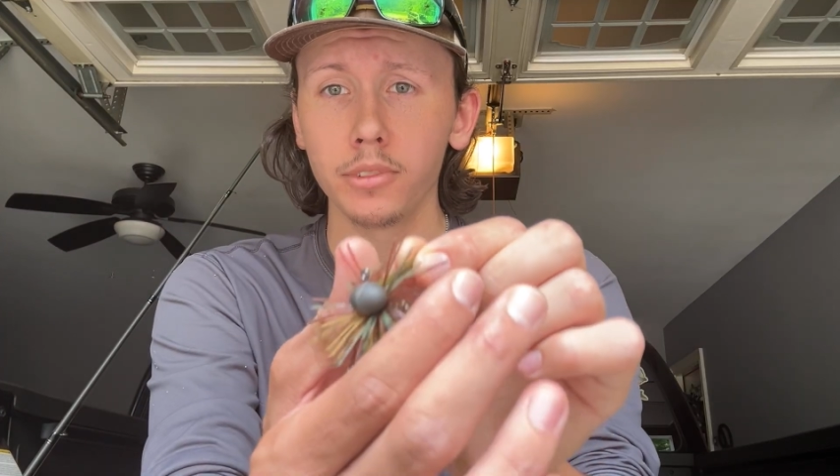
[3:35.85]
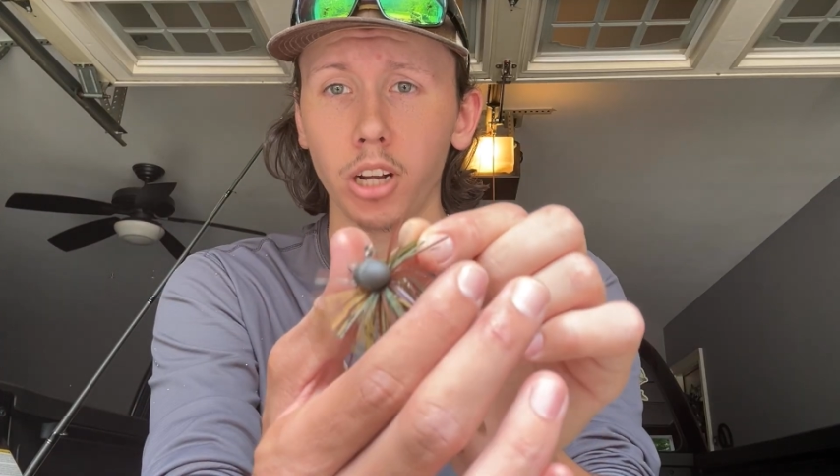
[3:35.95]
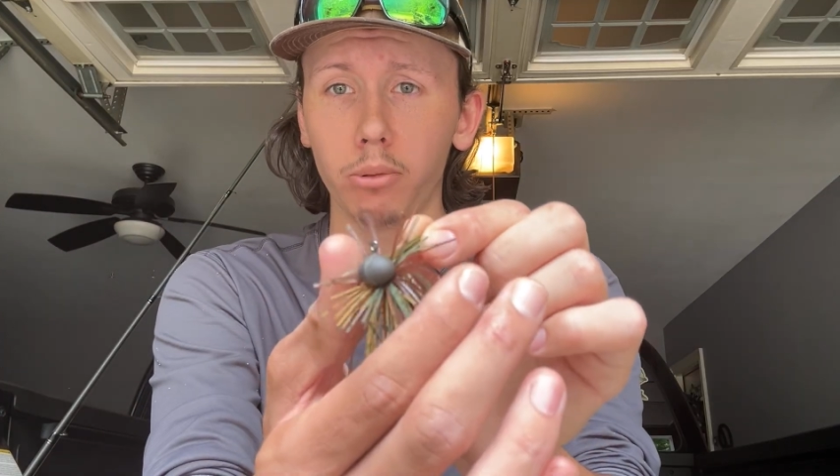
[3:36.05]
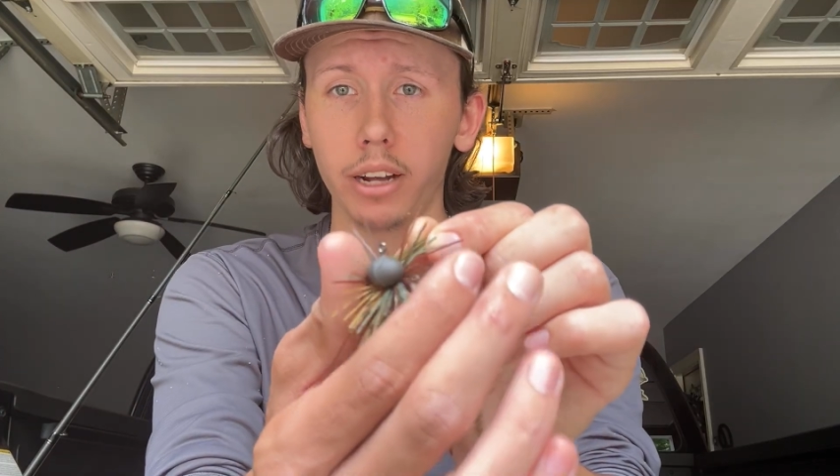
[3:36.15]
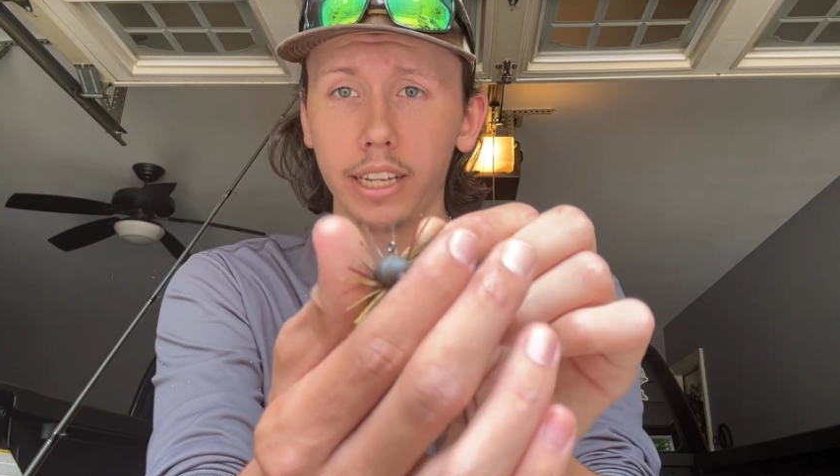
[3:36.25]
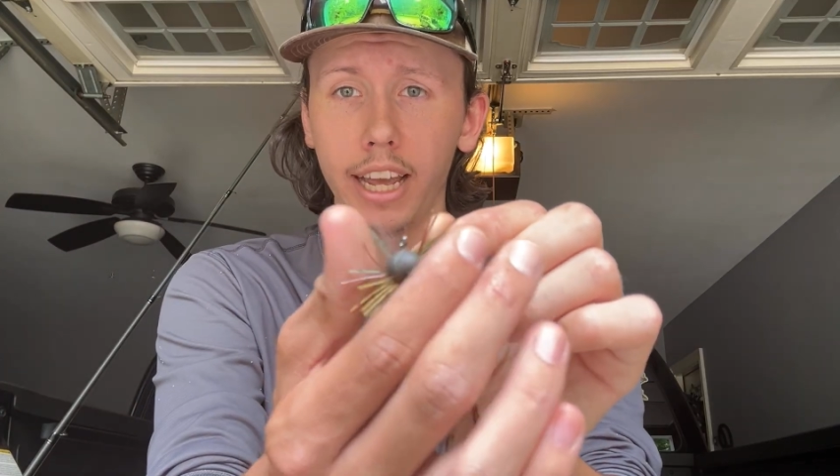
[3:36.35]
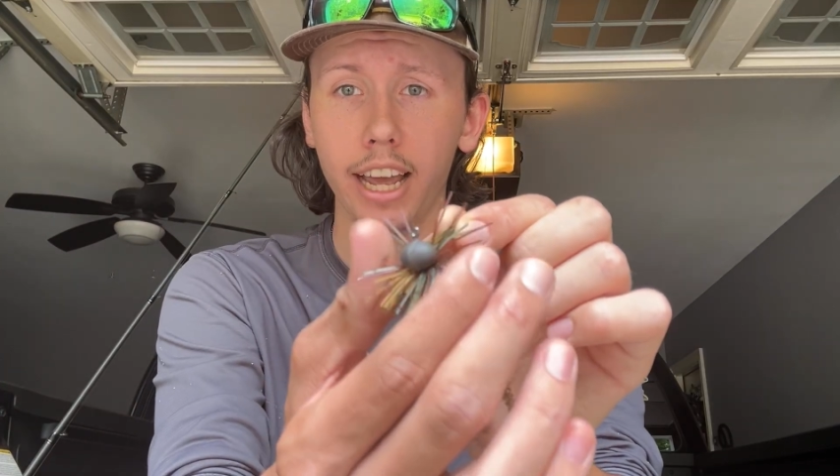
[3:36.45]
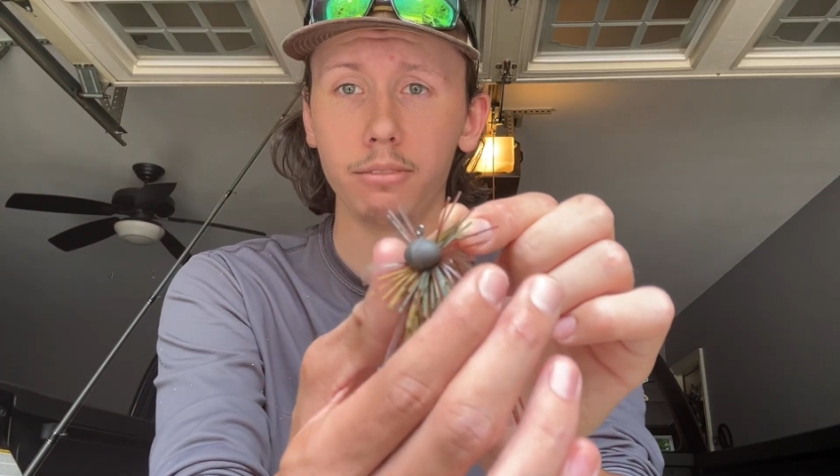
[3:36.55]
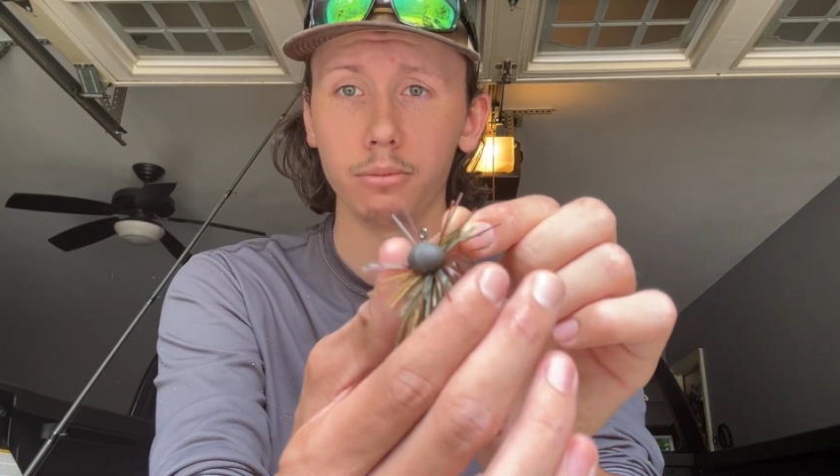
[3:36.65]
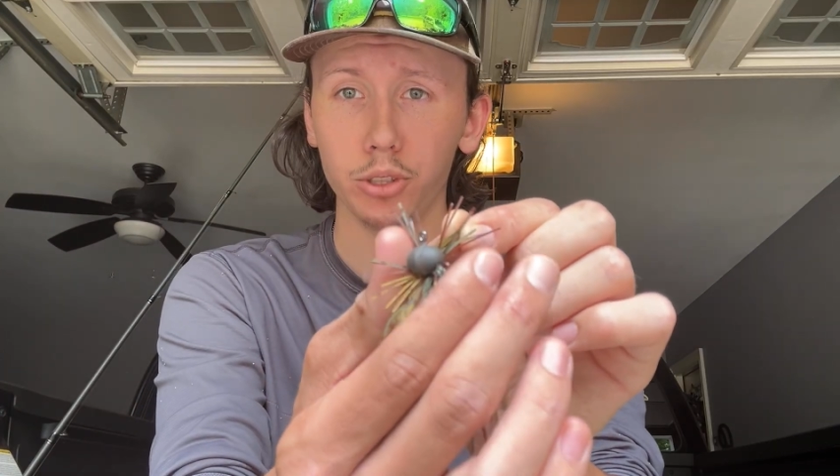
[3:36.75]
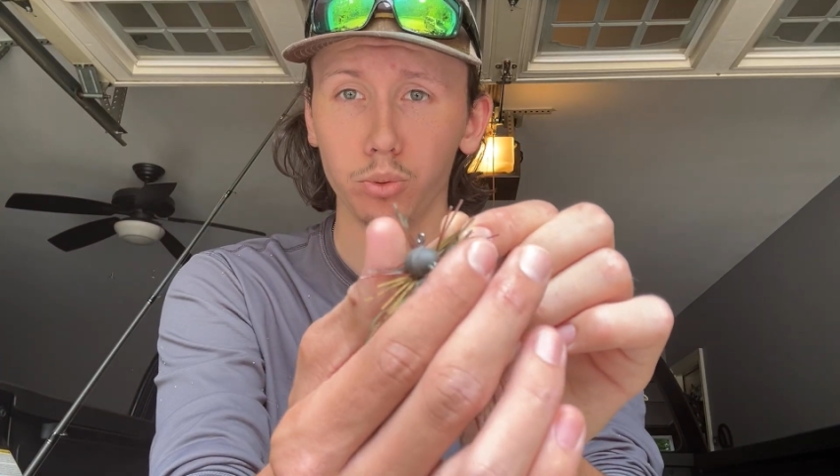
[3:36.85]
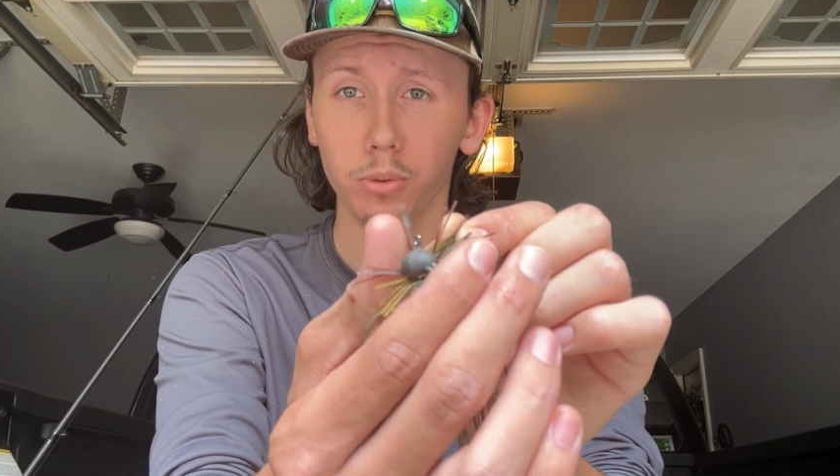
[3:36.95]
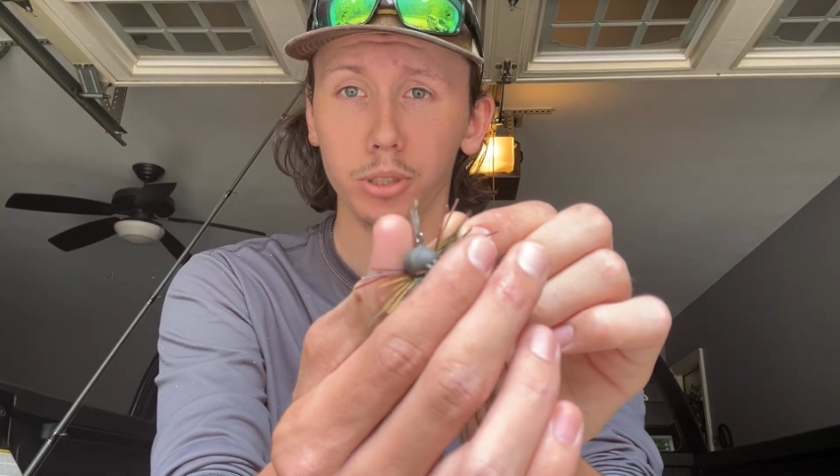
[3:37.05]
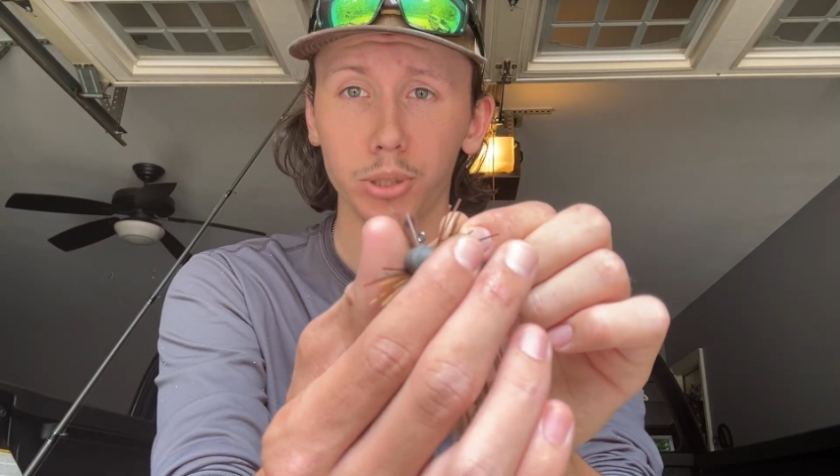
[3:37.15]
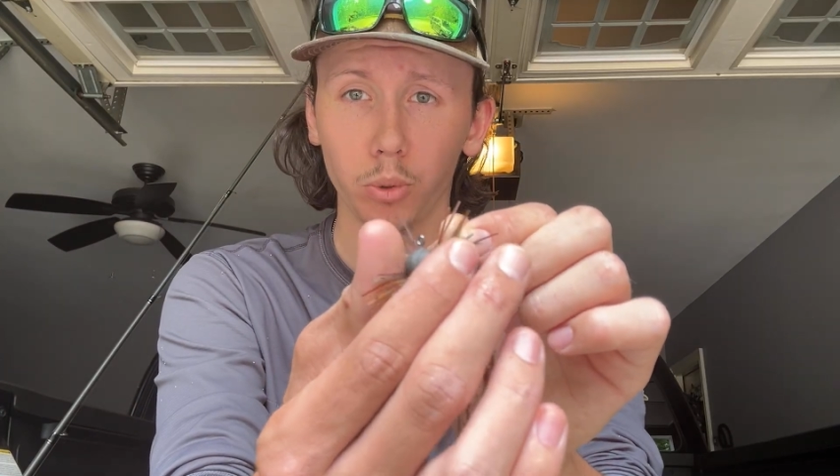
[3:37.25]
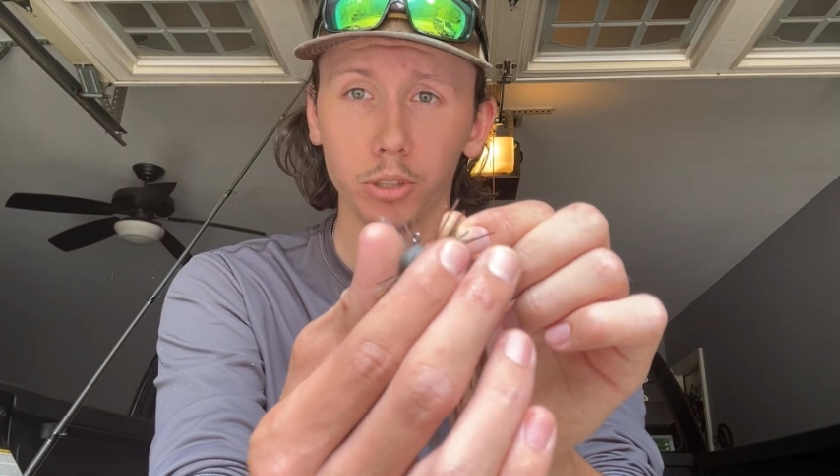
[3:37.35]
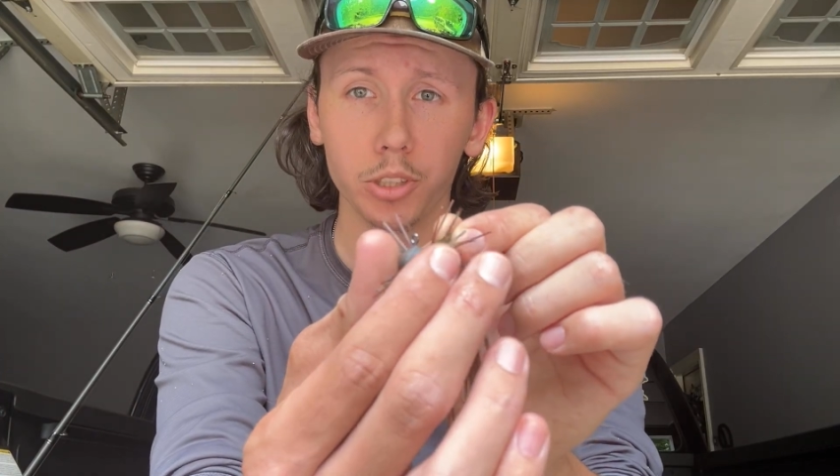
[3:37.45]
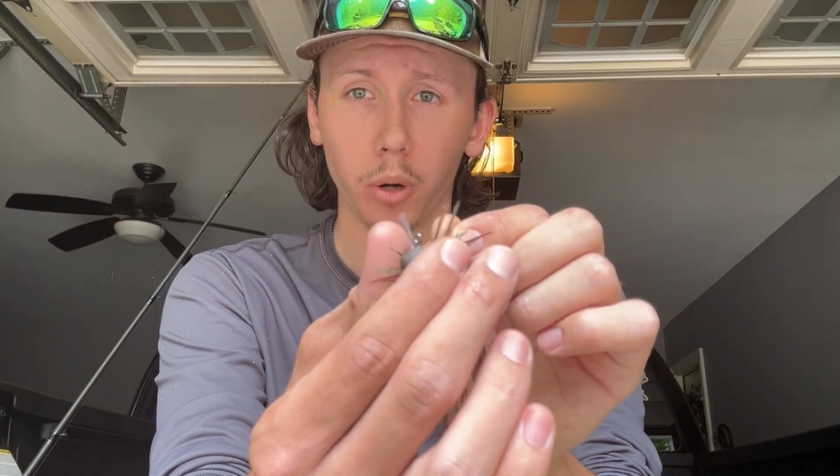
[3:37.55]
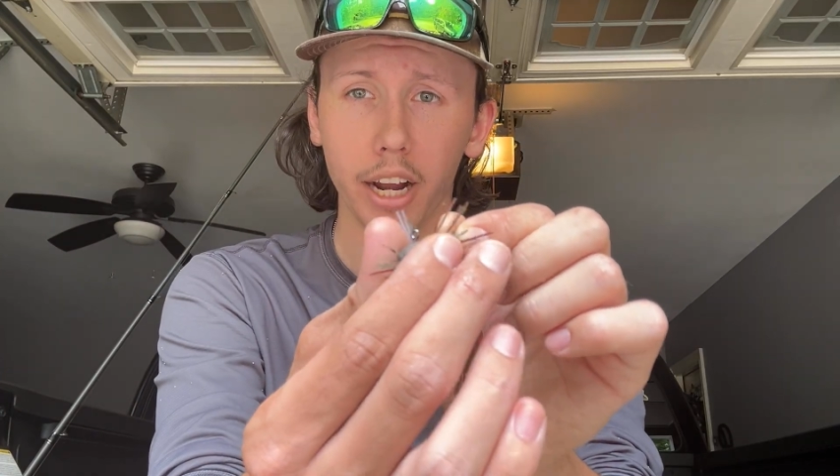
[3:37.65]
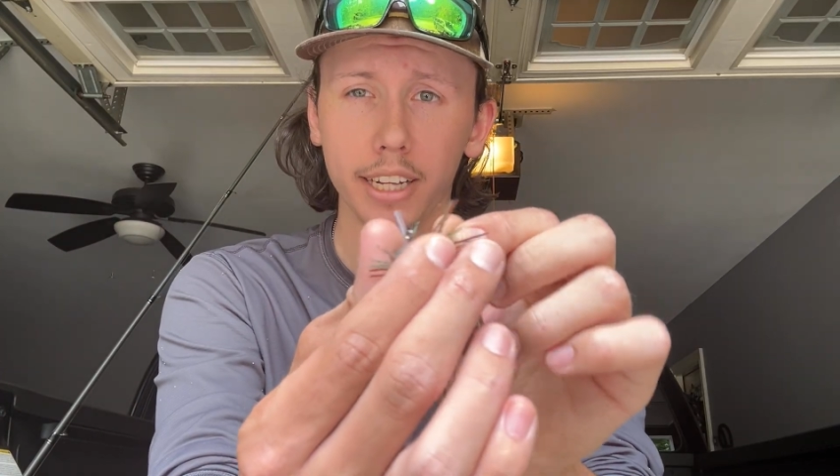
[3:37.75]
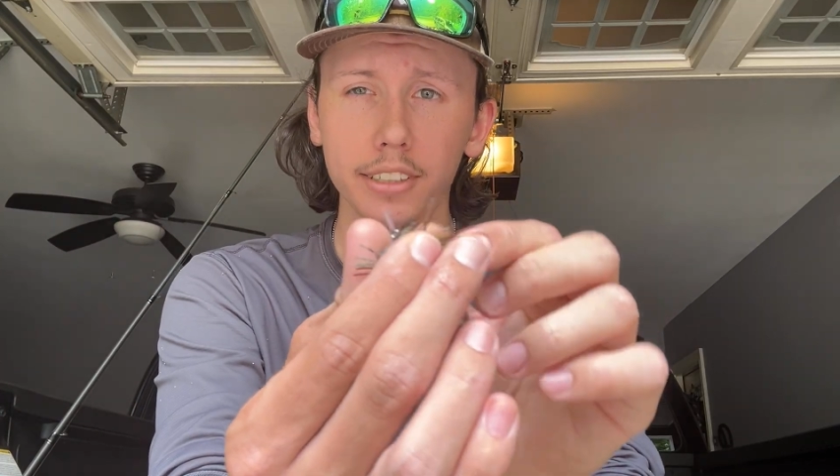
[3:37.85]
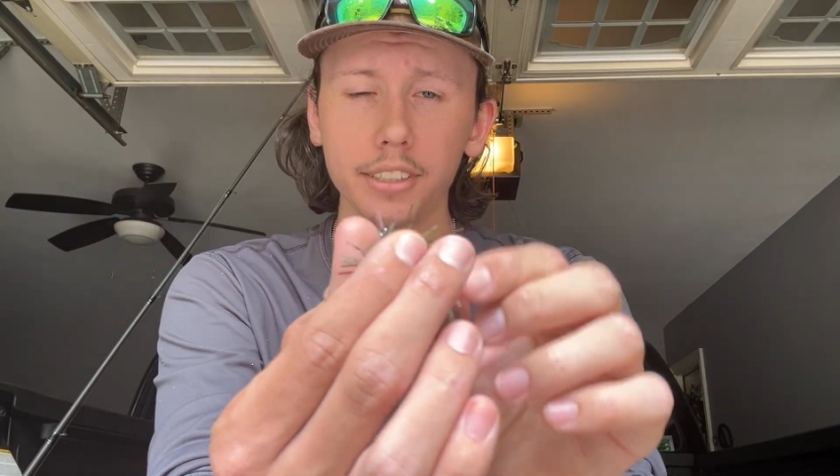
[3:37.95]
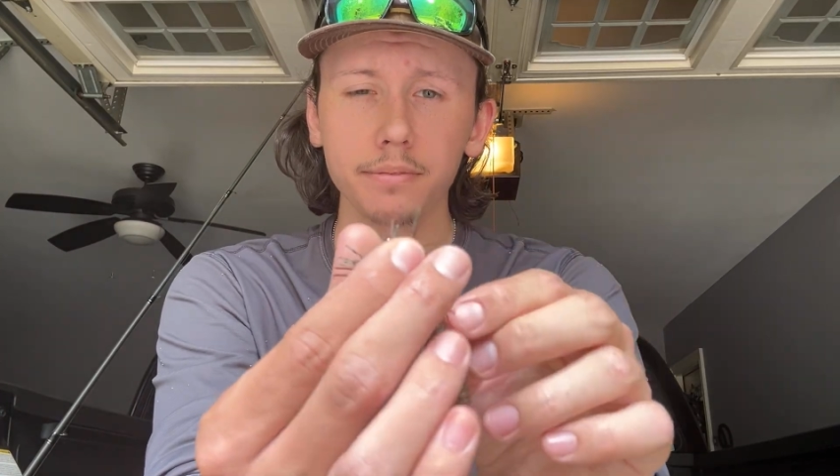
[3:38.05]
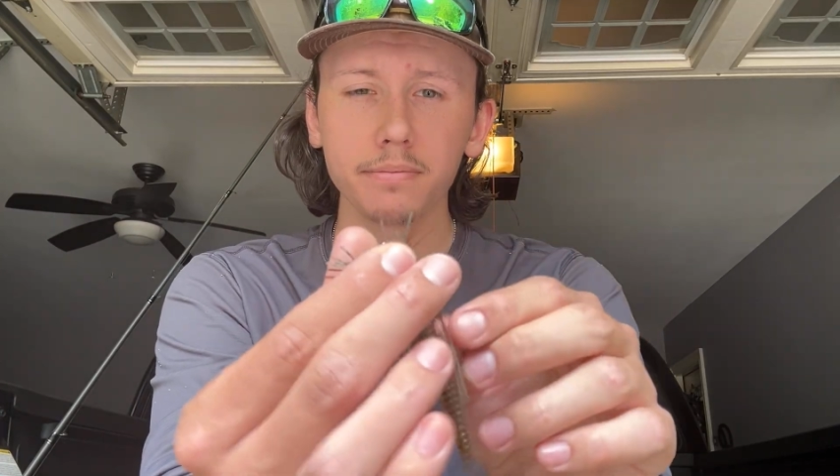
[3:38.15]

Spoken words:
around the head from those really short strands.